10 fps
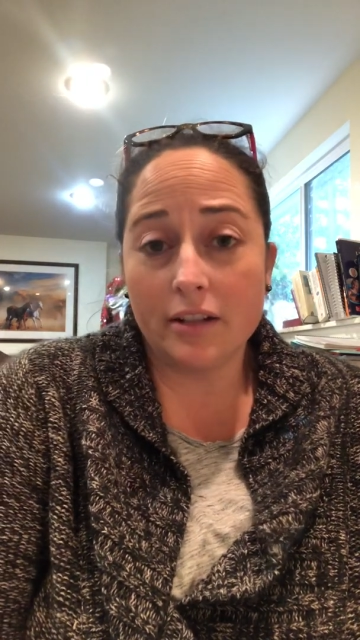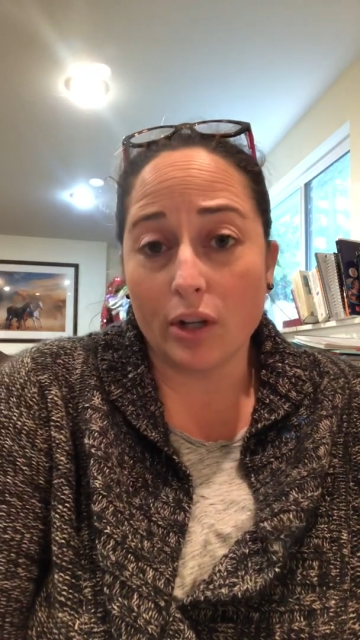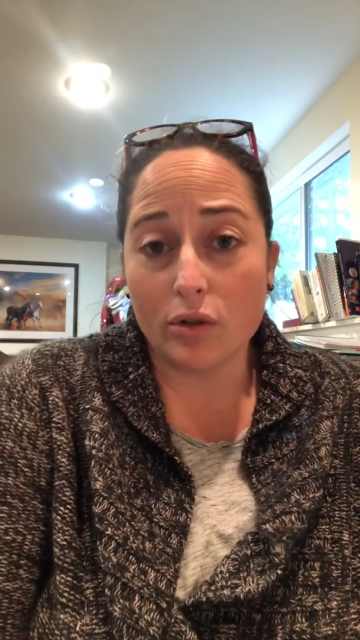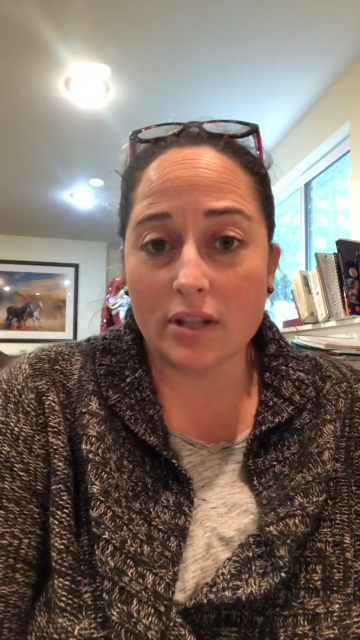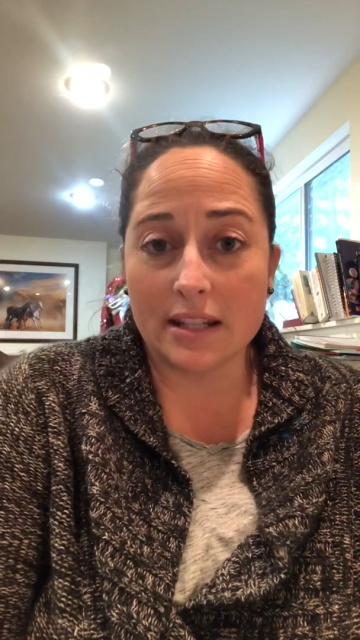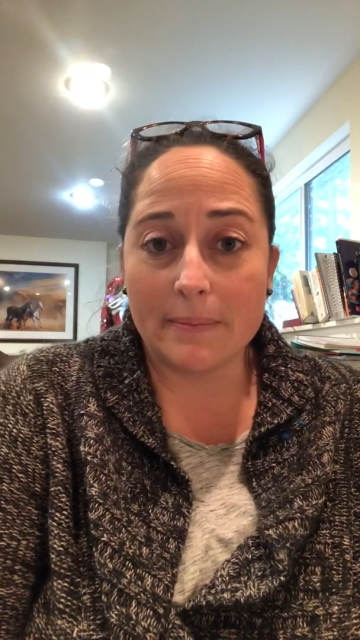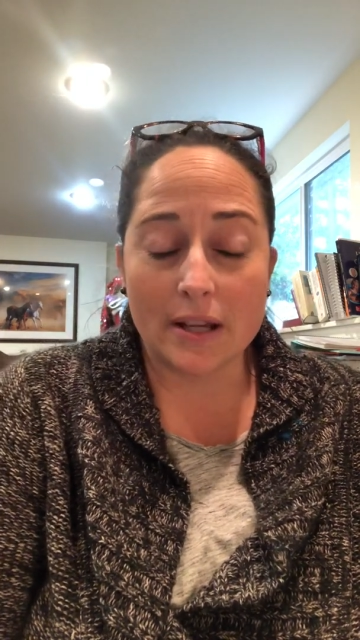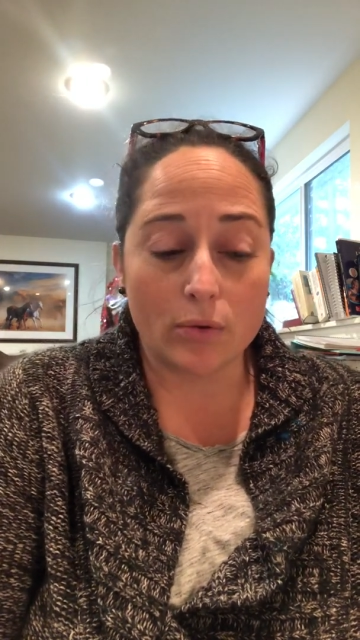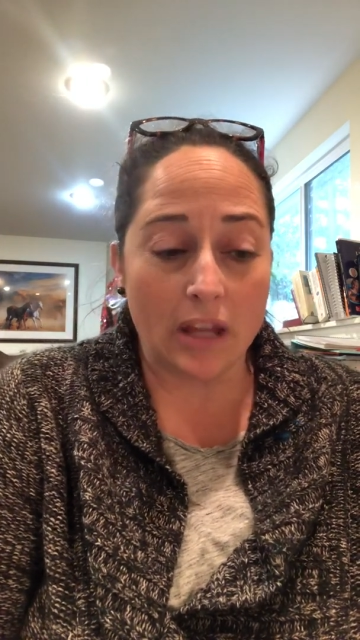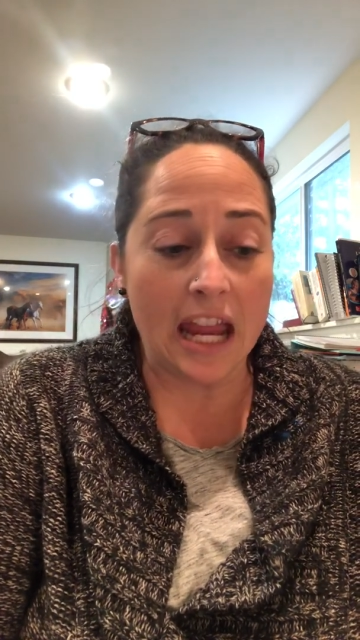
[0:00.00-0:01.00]
just as
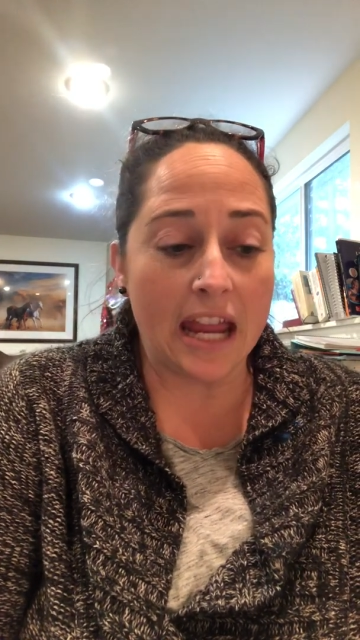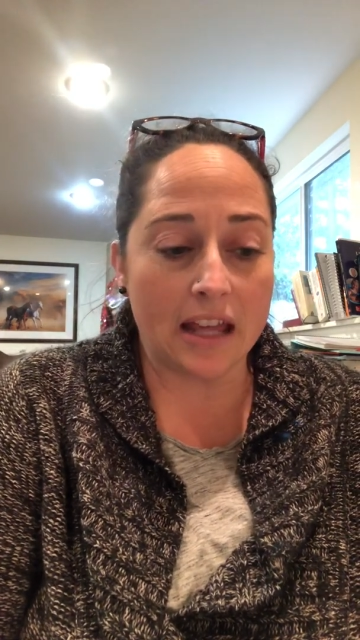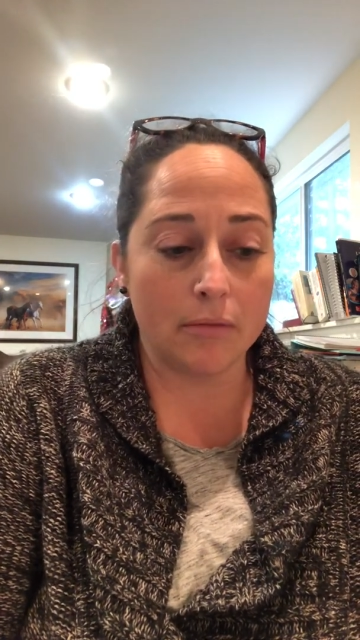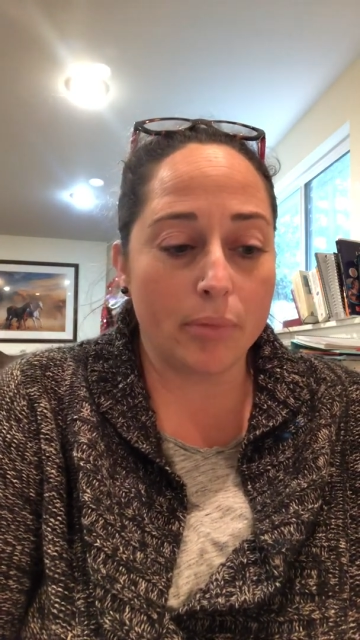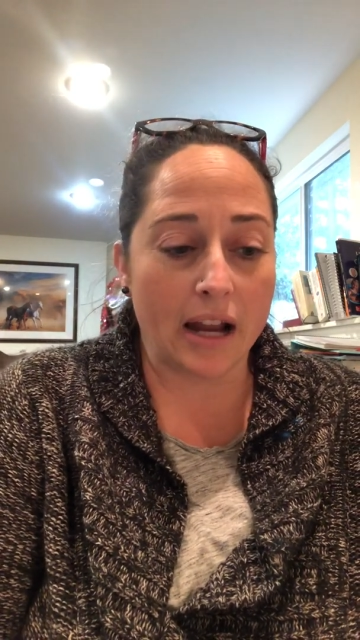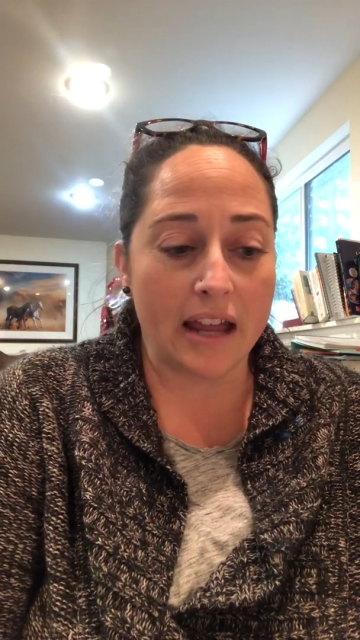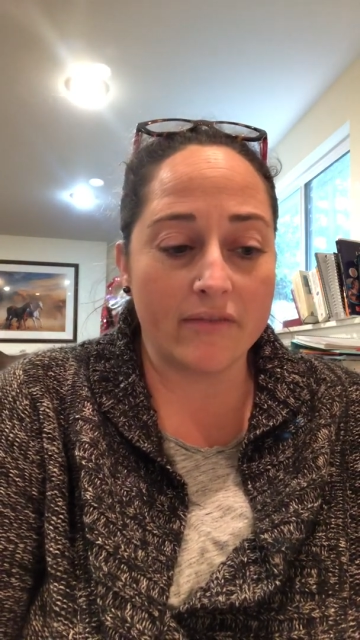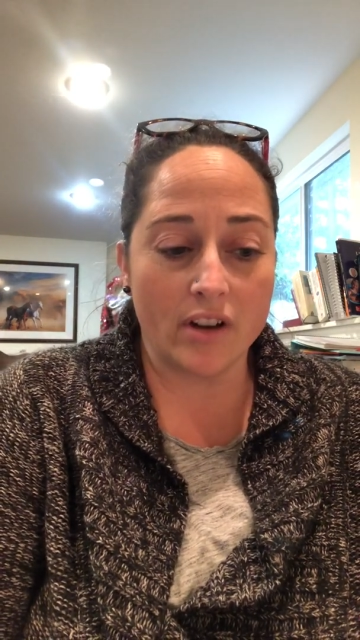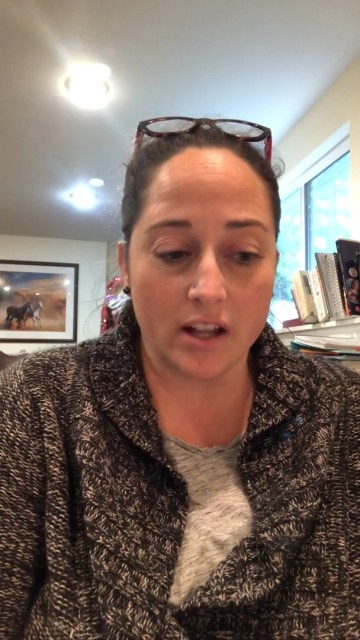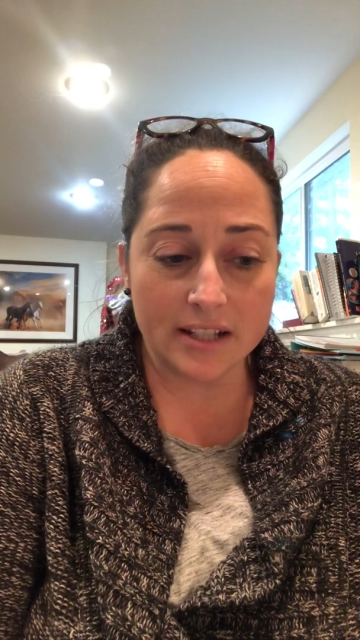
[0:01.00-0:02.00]
best we can, but I have
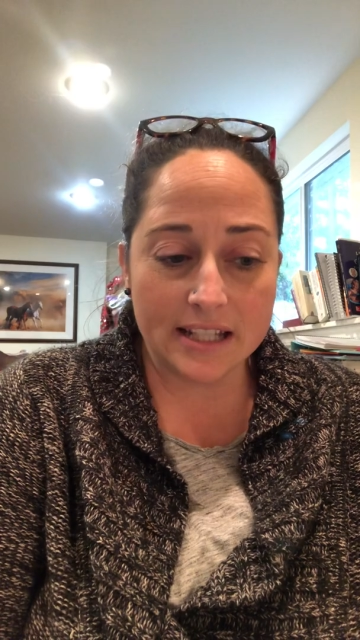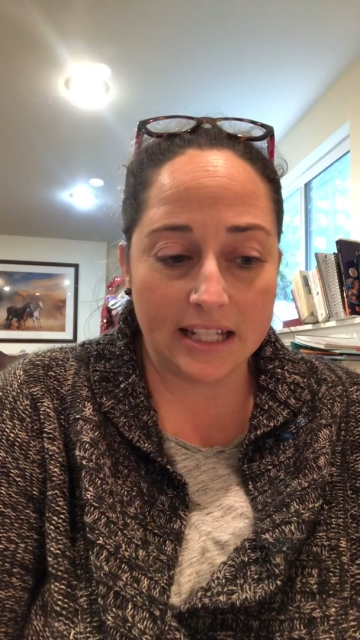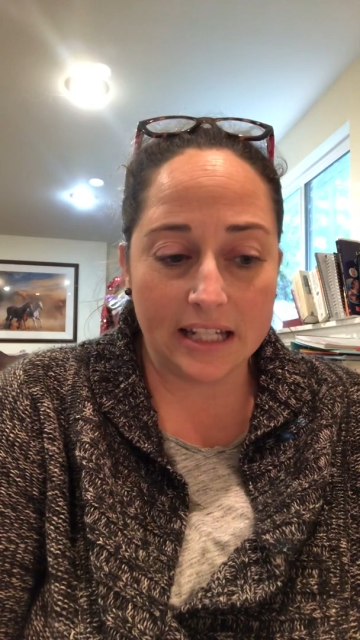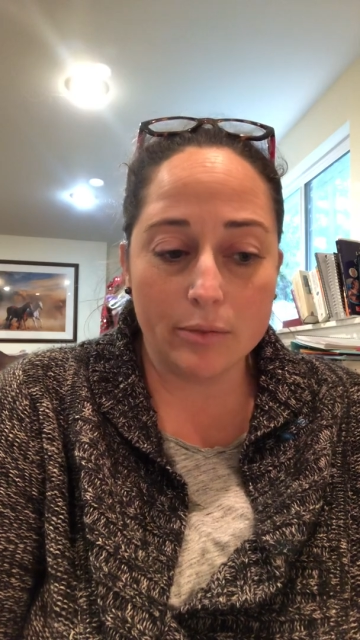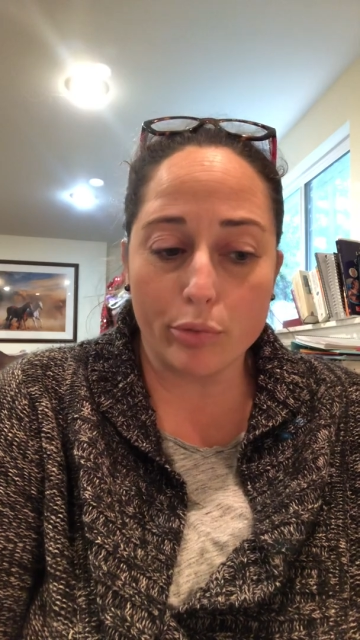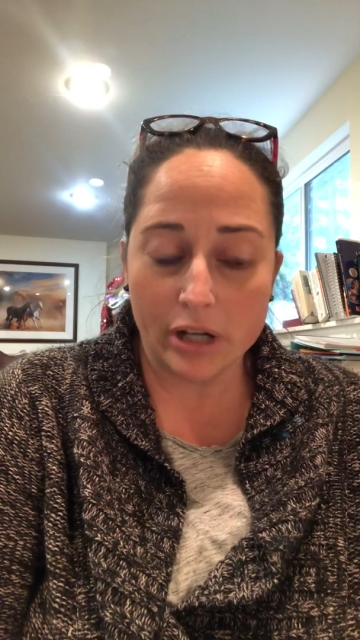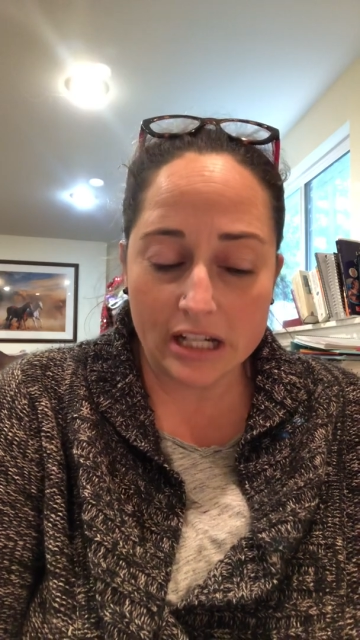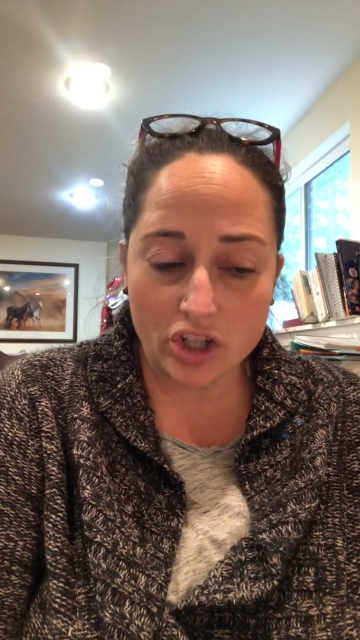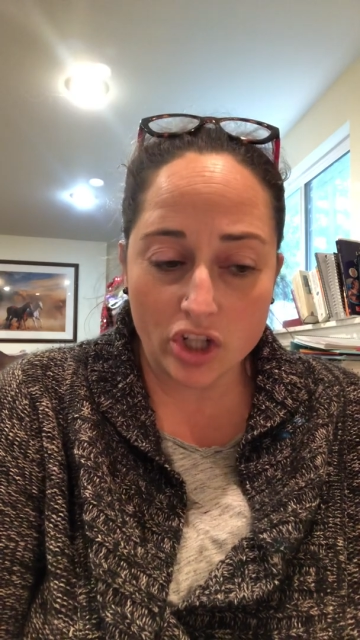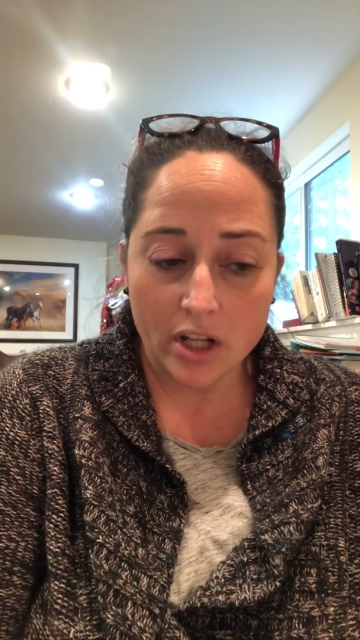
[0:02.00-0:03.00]
not seen
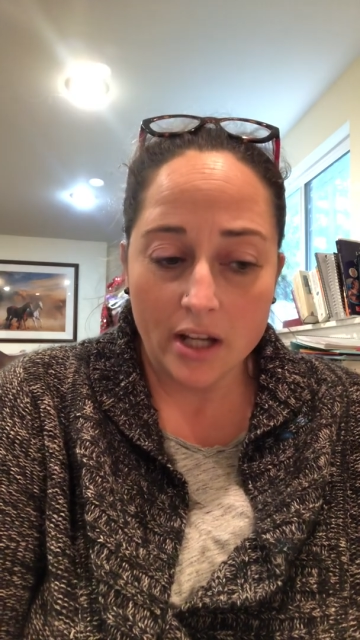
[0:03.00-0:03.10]
breach.